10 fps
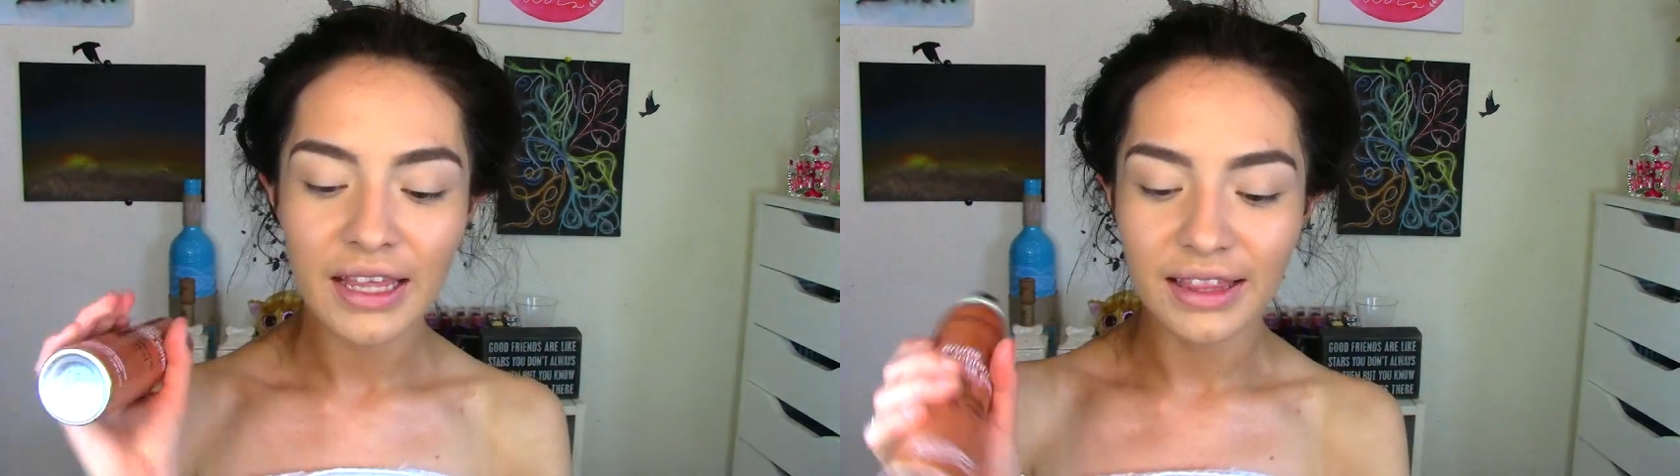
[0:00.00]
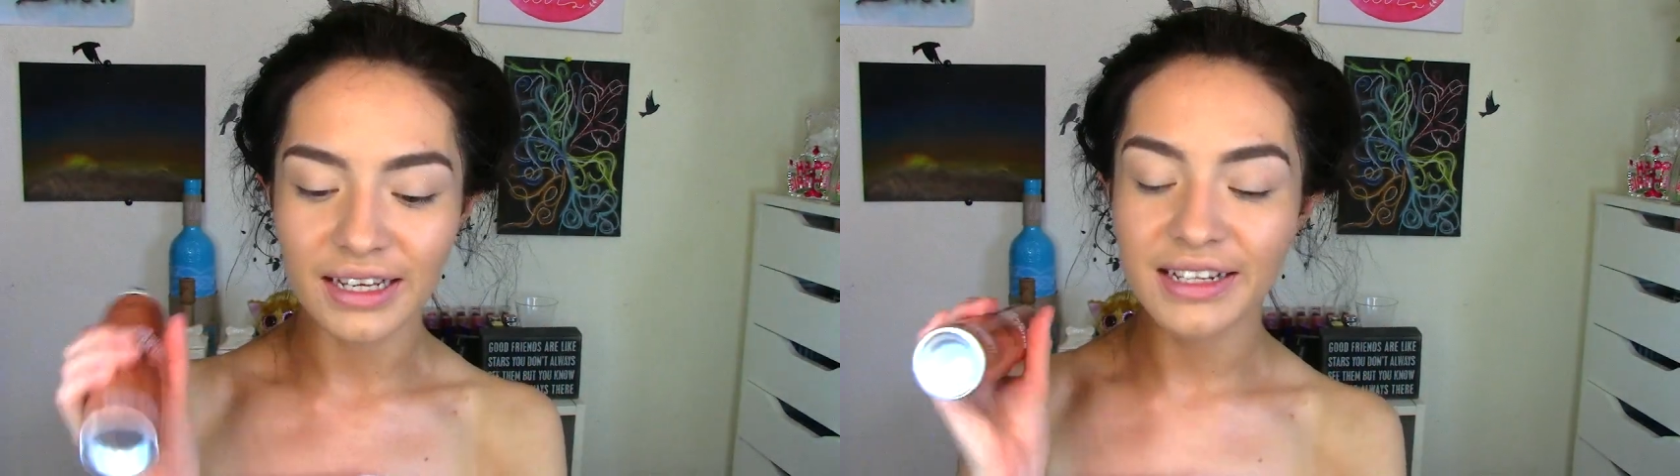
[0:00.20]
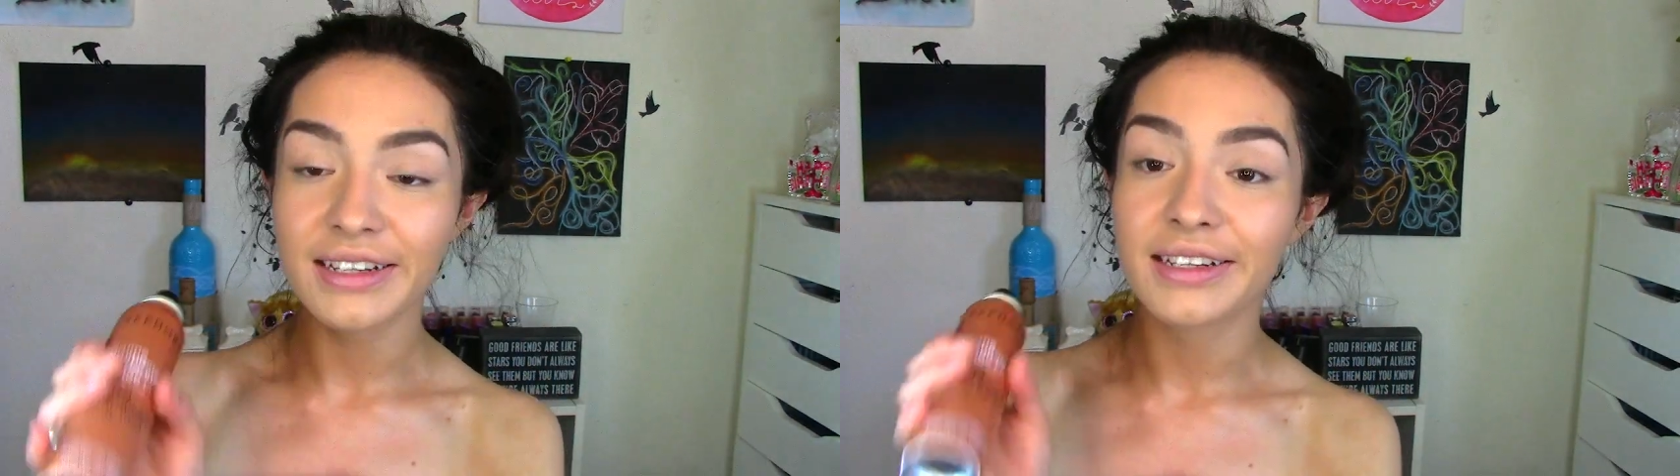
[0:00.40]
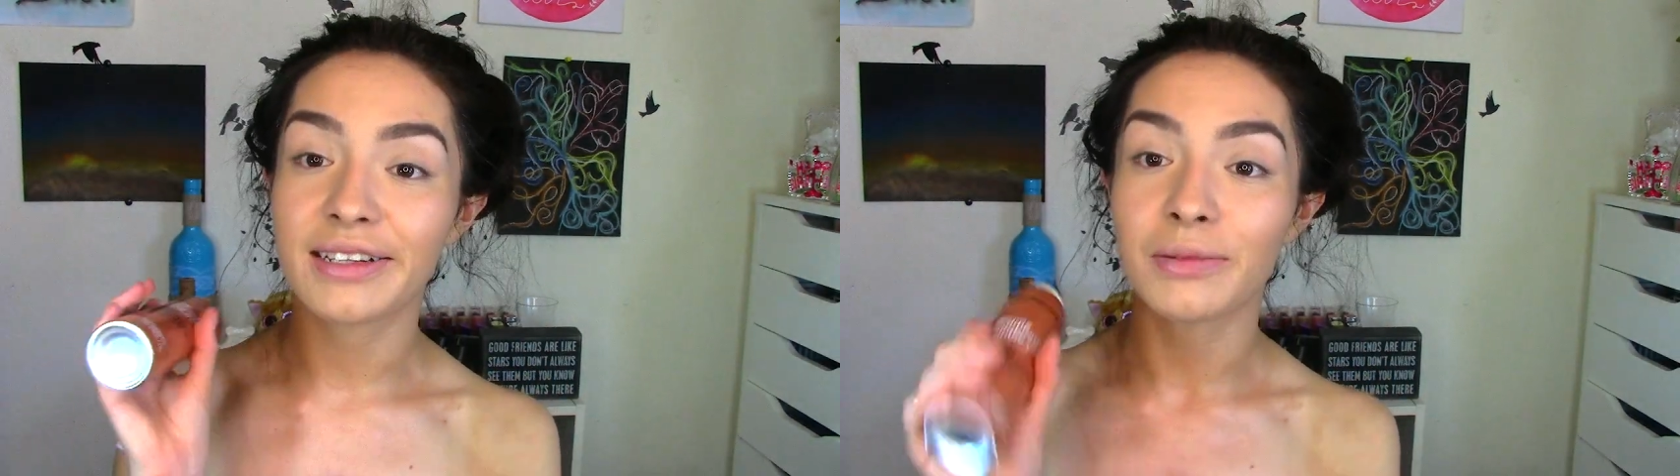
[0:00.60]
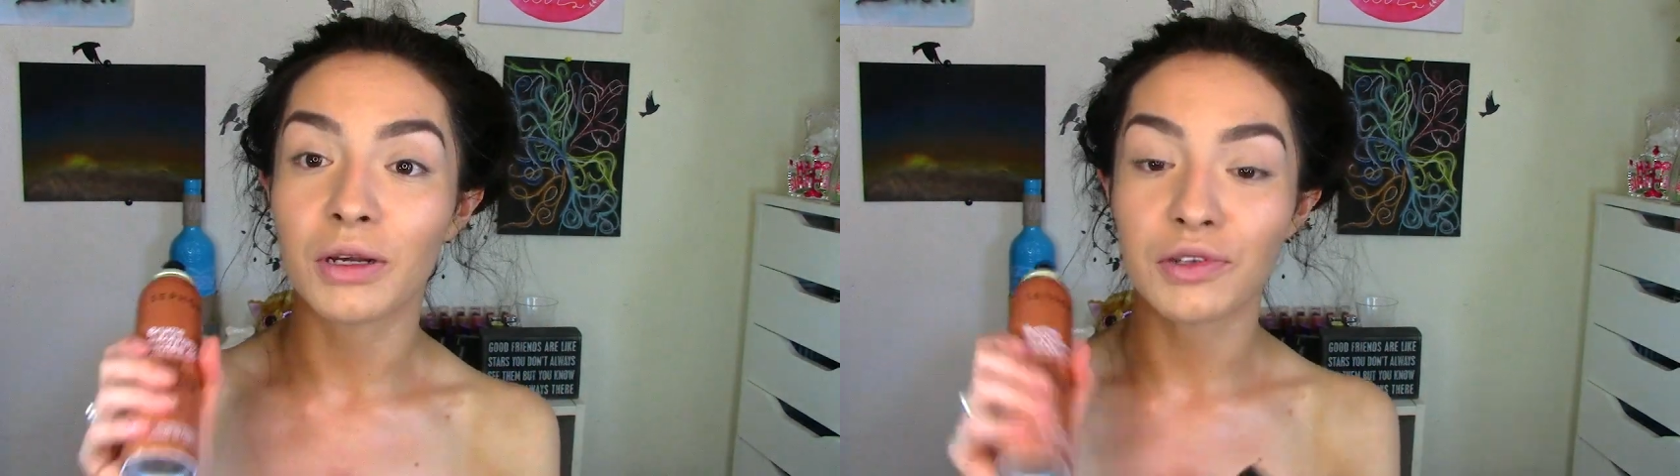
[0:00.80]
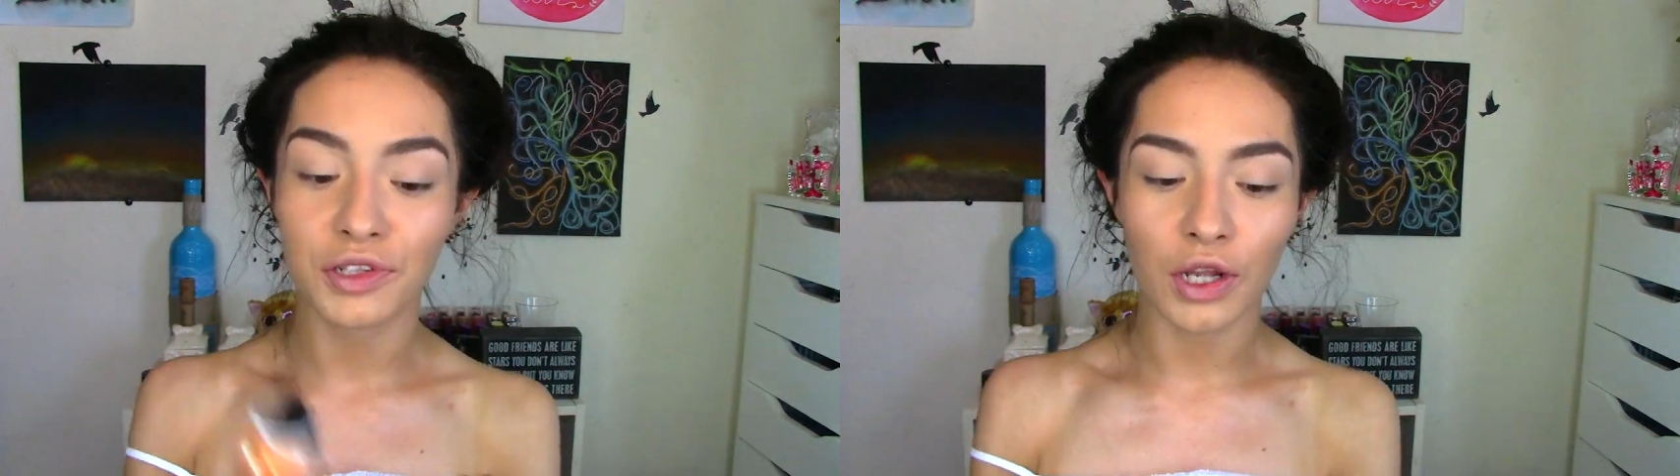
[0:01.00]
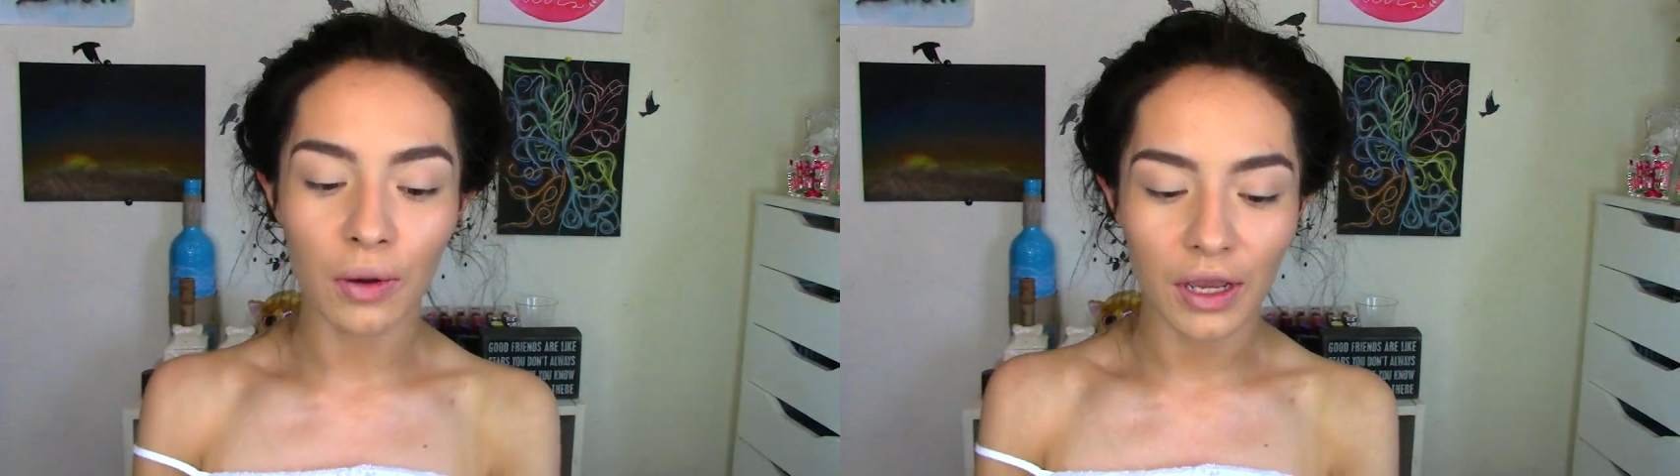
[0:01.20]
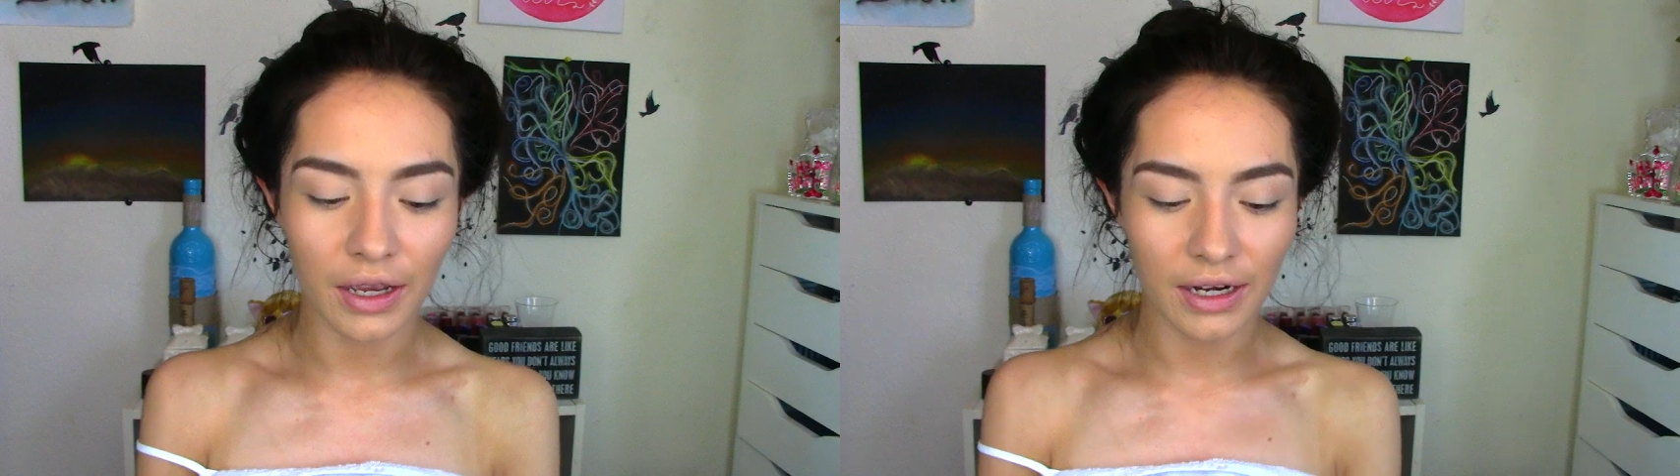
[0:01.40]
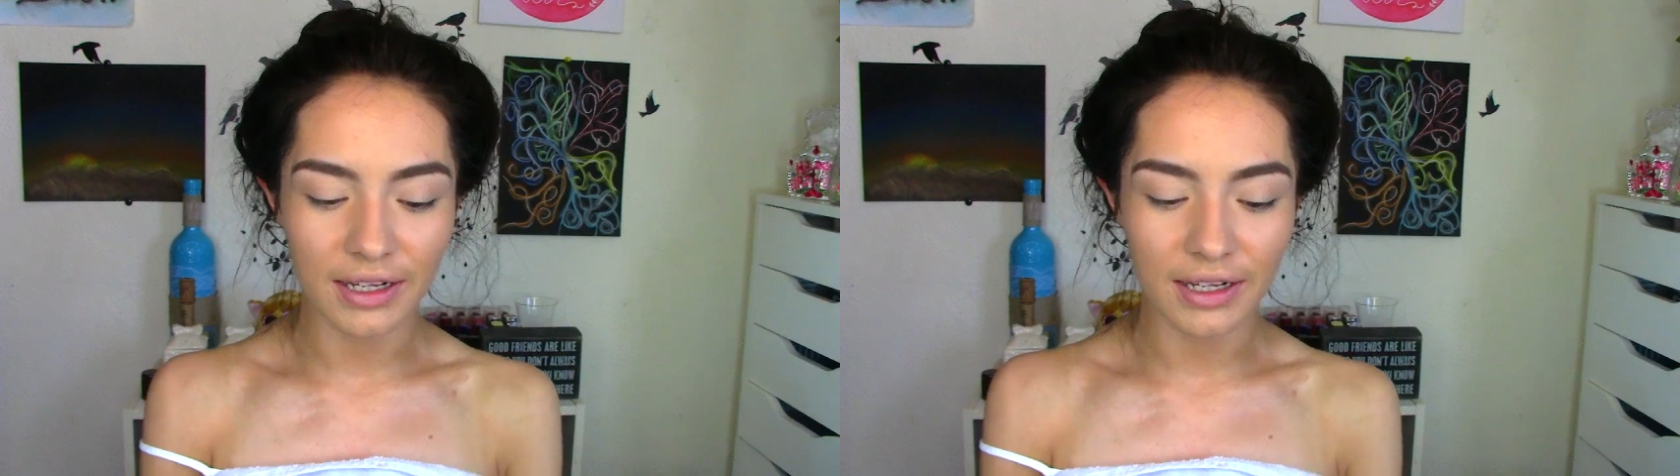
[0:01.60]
This smells so good.